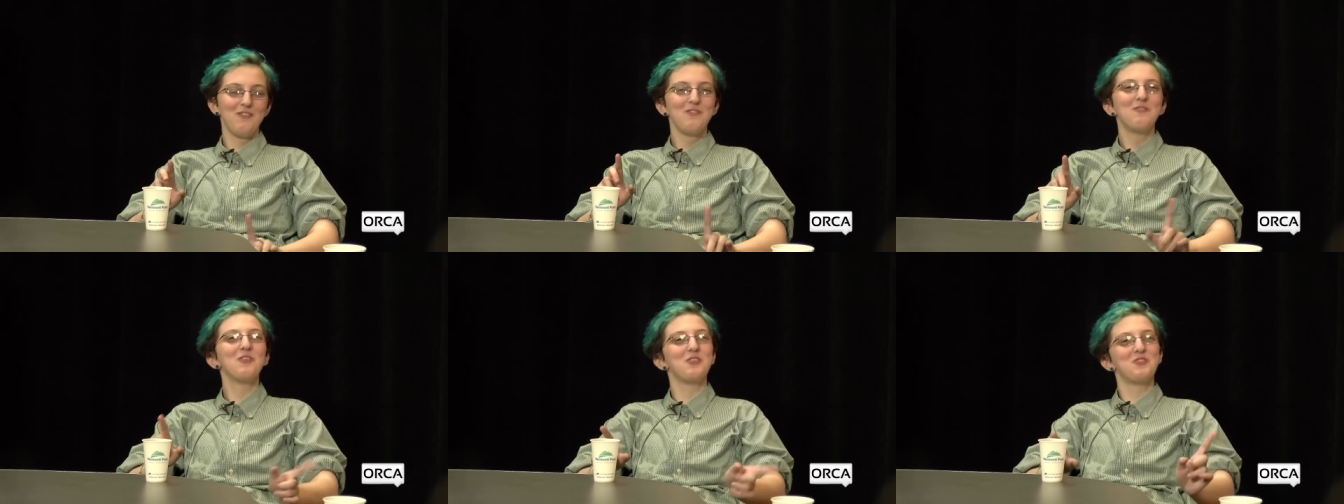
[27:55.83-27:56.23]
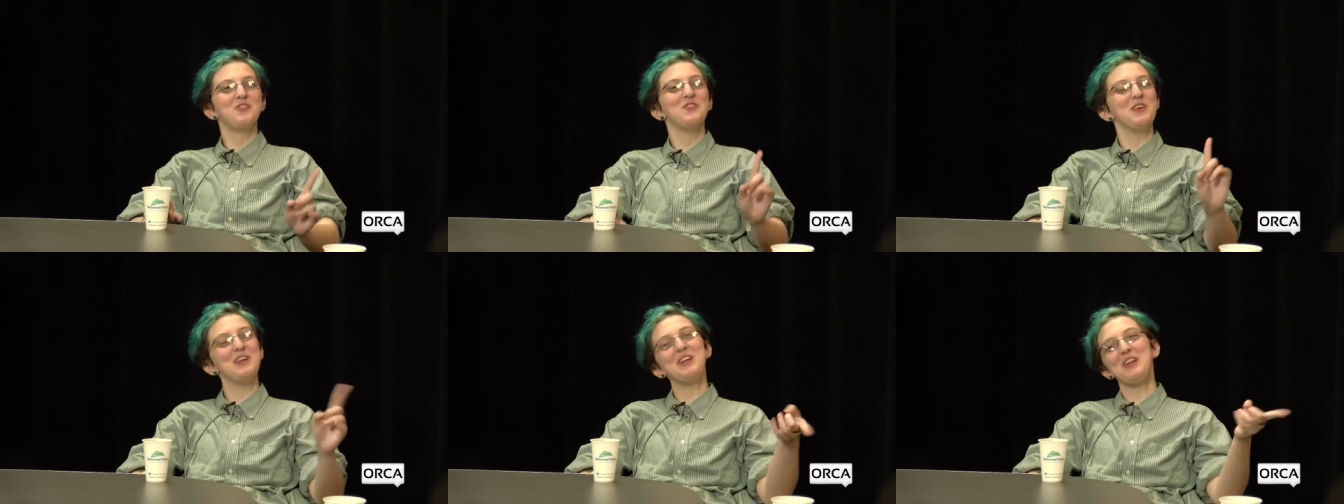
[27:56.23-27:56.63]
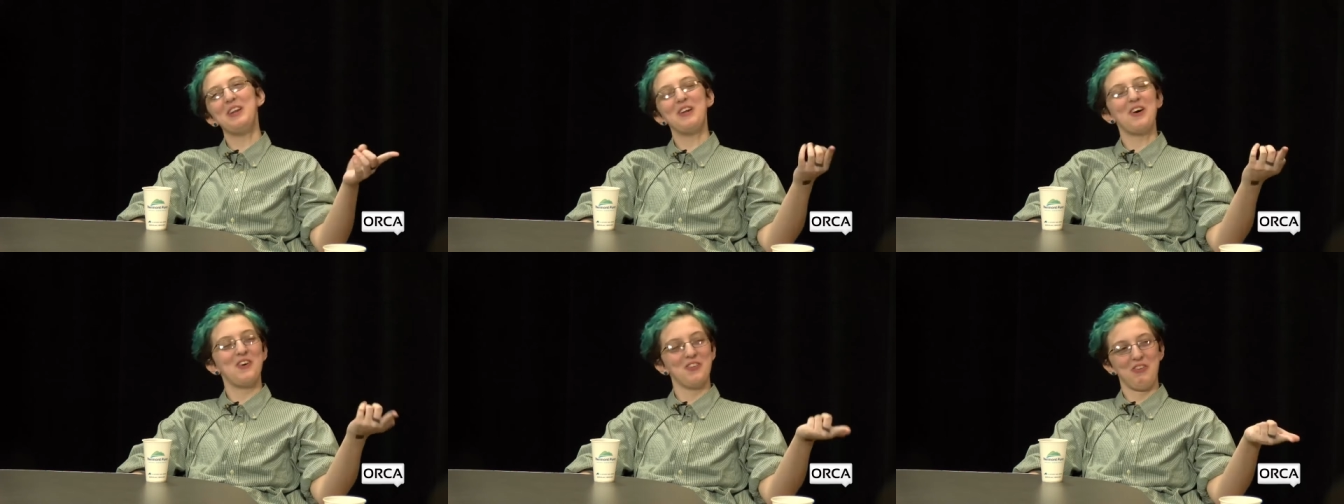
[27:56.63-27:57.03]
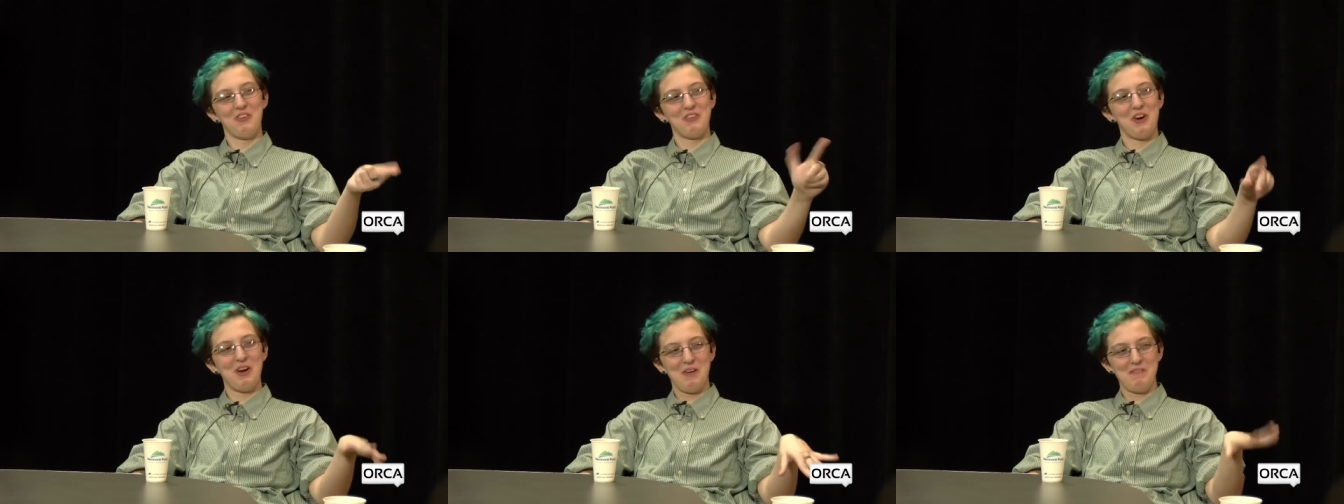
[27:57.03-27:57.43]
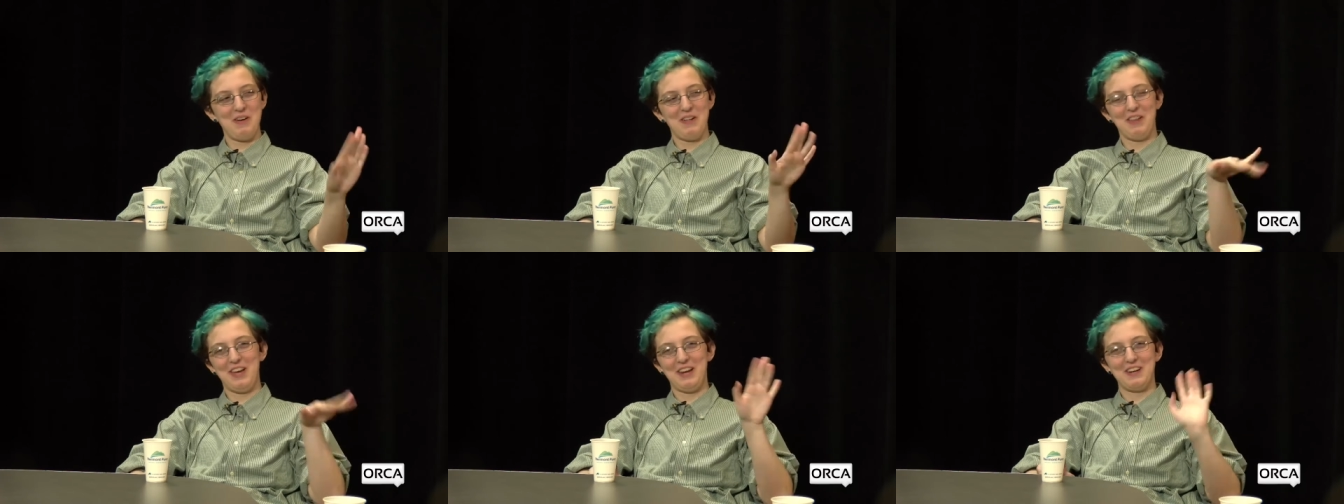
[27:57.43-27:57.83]
which we need to also talk
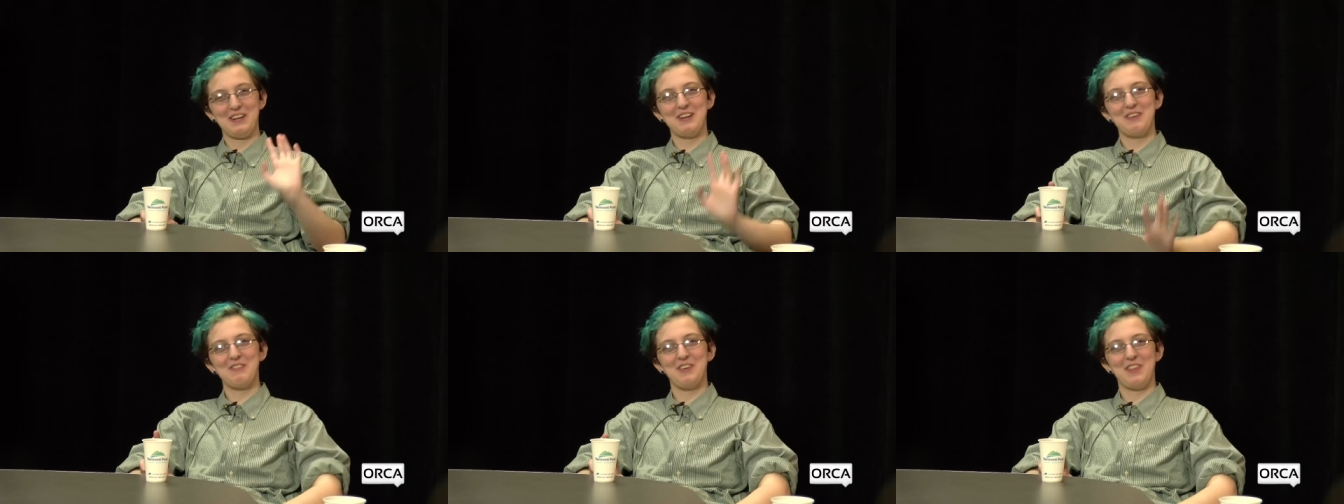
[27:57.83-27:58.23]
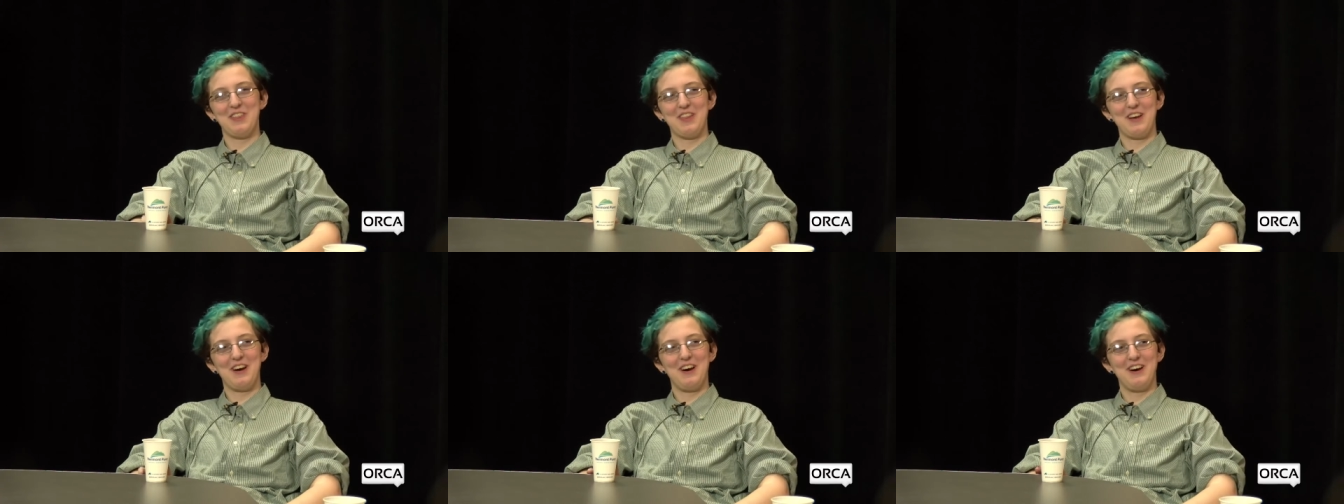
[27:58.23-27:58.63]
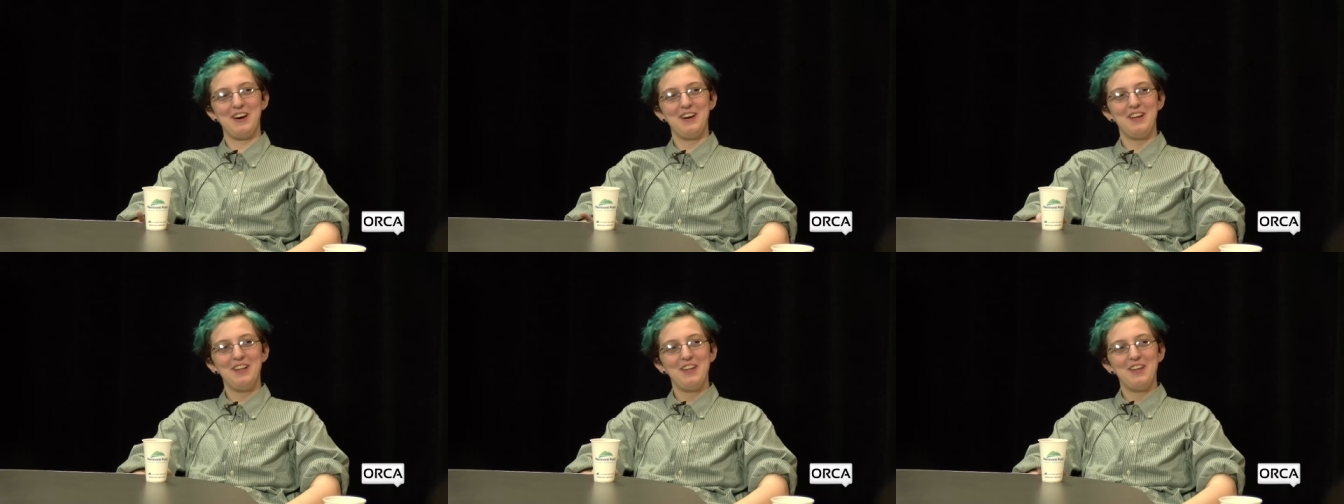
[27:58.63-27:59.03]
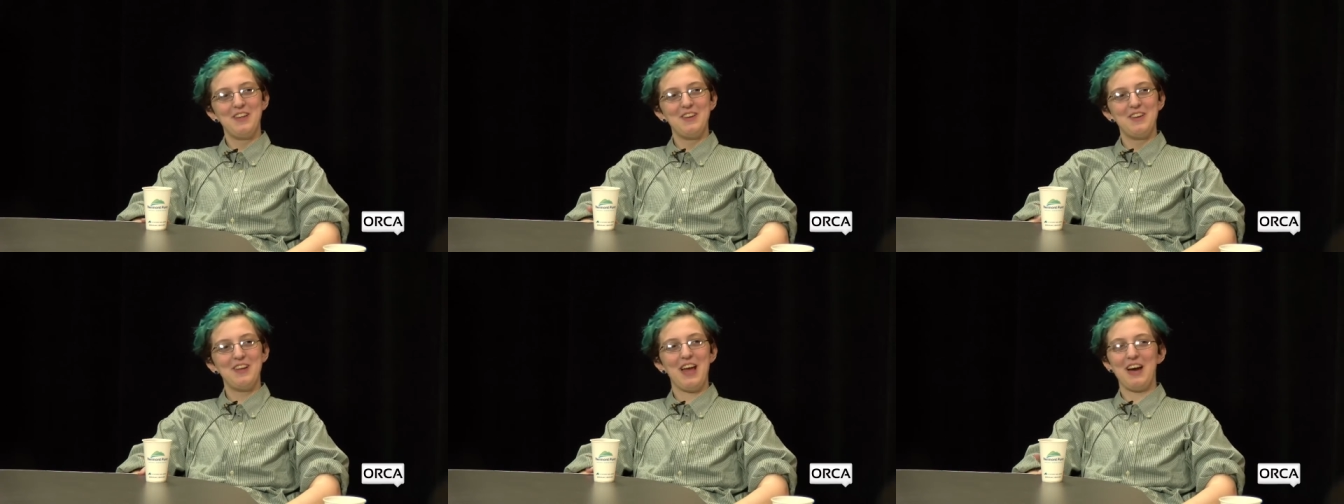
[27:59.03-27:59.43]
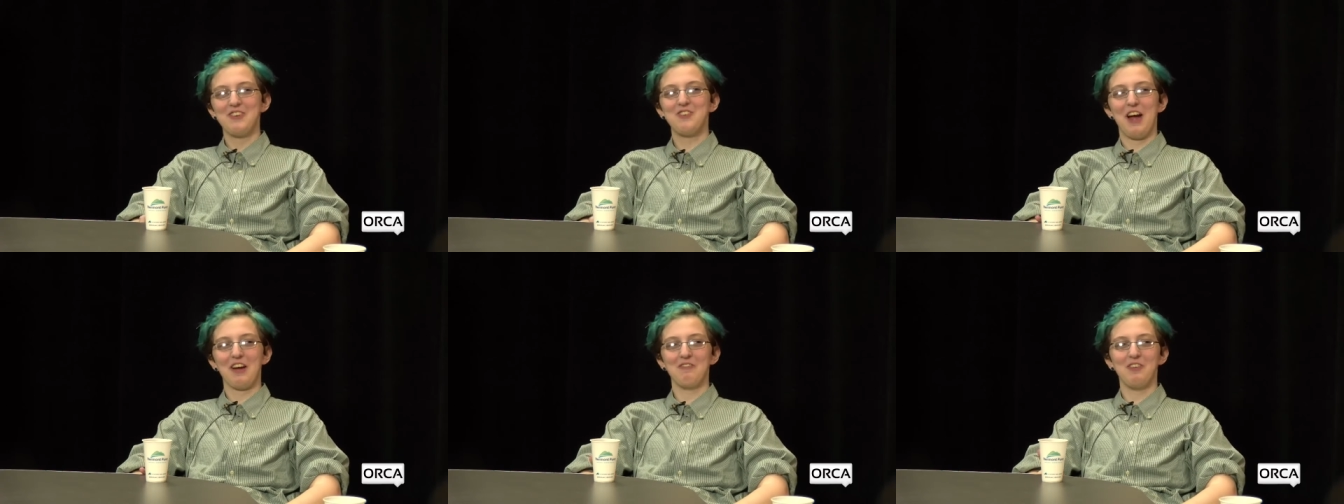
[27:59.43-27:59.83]
about later with uh, yeah,
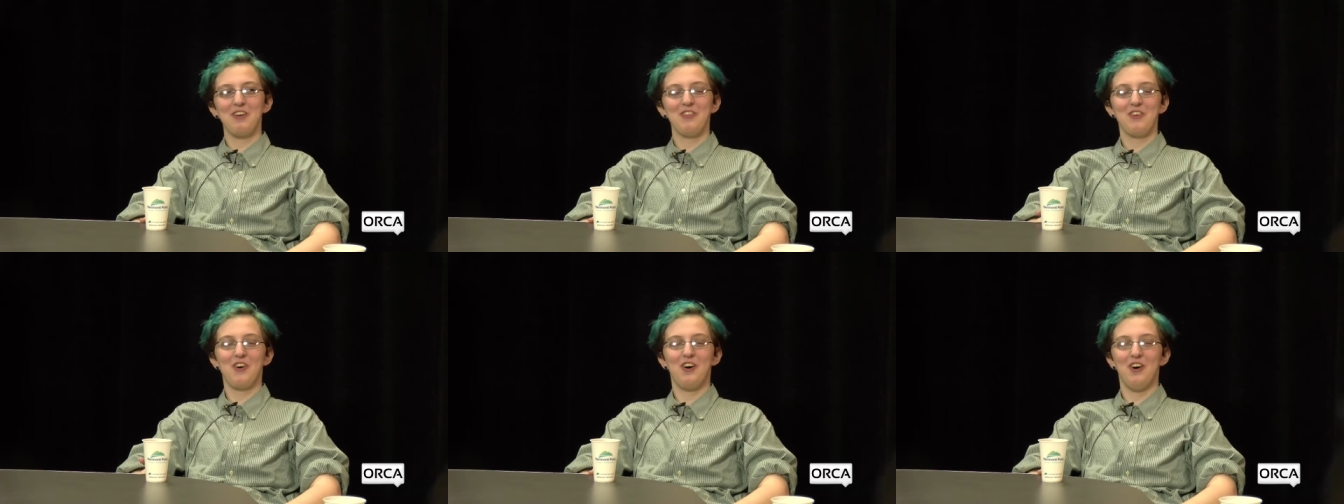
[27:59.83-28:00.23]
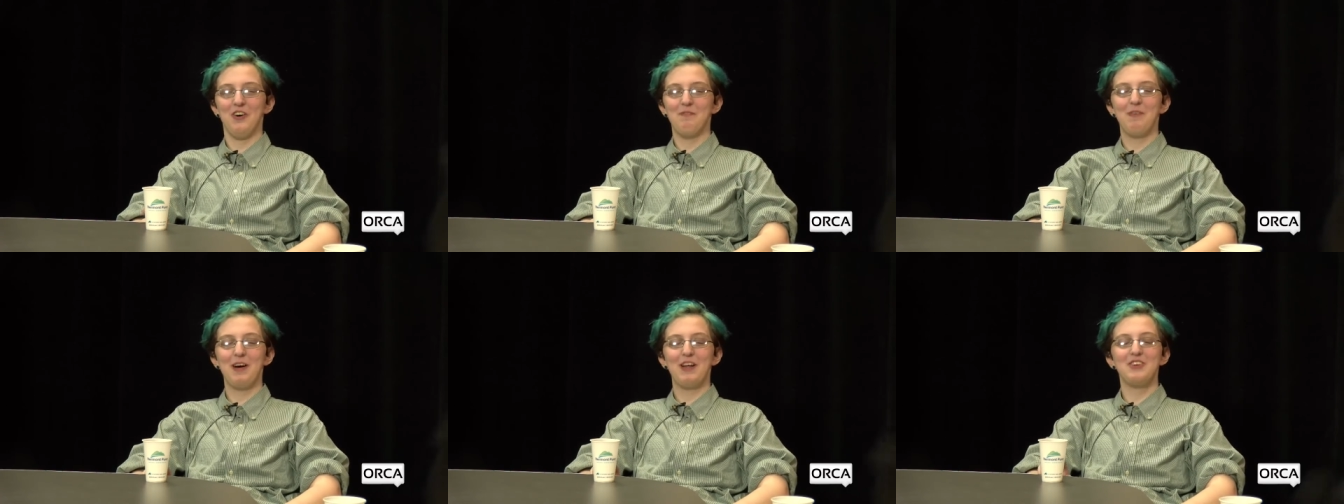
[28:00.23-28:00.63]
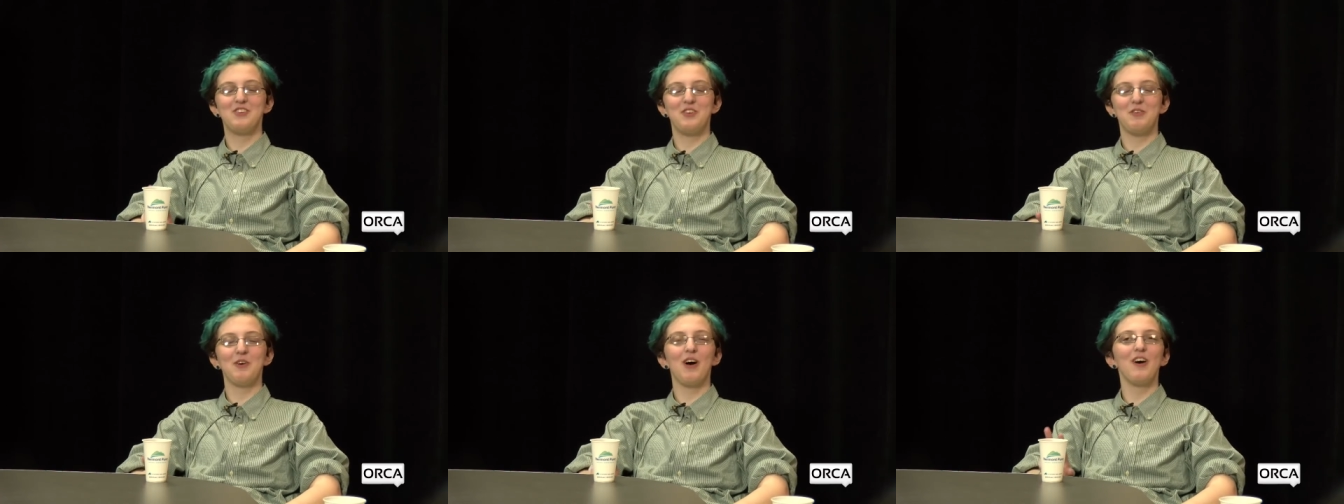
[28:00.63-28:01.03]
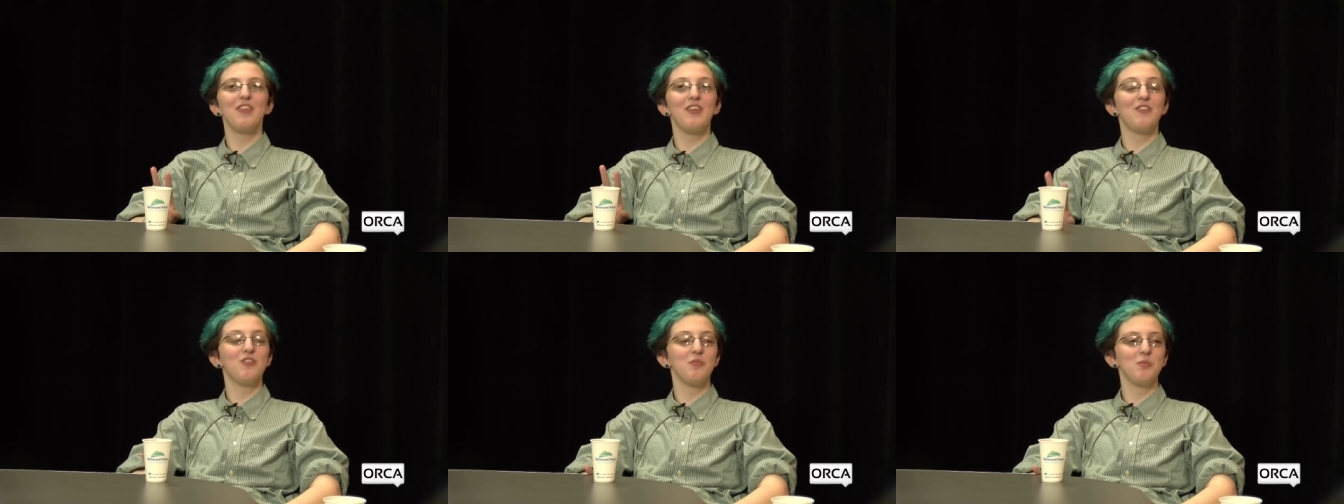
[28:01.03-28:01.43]
dragon prince. Oh, yeah, but She-Ra, these two